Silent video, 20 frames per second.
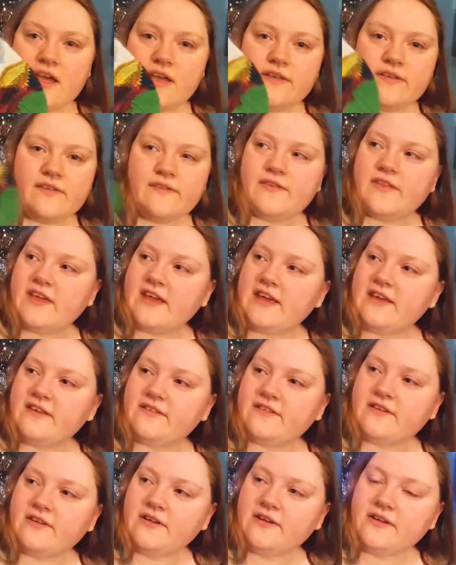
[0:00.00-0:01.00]
So for
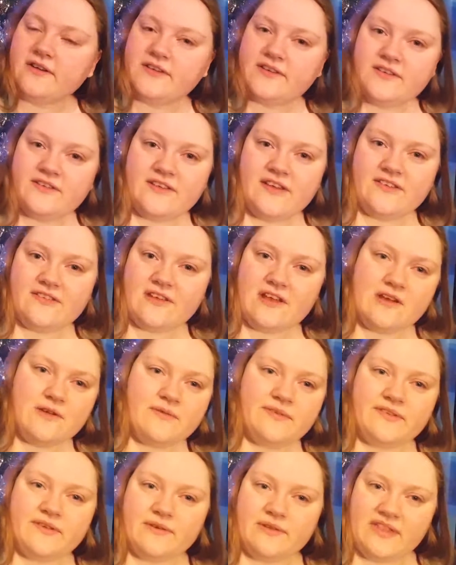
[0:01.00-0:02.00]
these, she says, I
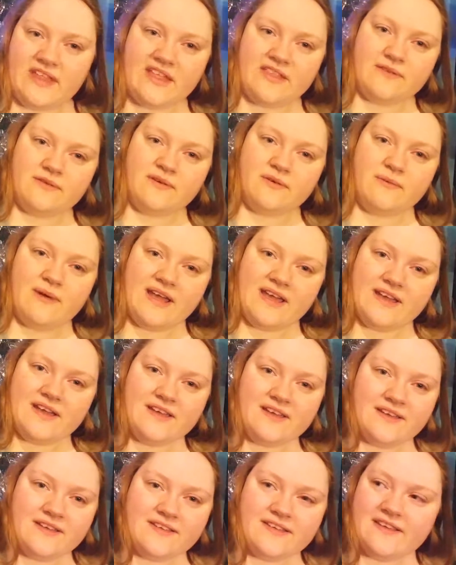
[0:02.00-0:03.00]
always hold that the wrong way,
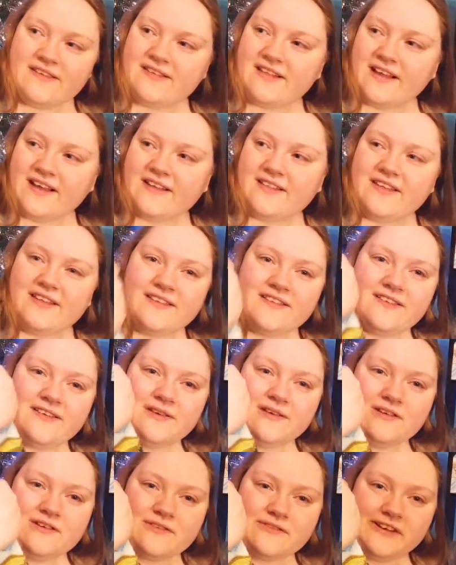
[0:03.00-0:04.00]
because there's like the
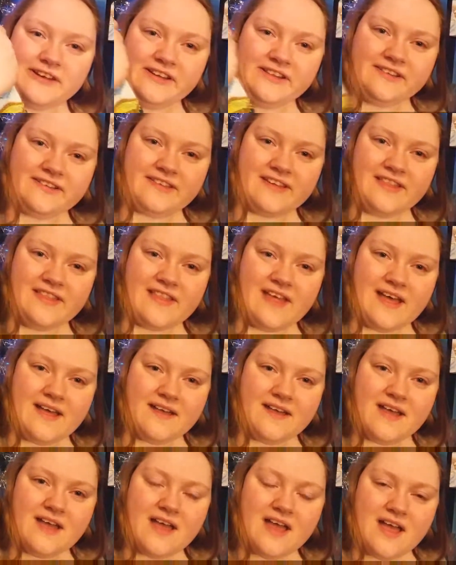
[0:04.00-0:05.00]
2 greens in there.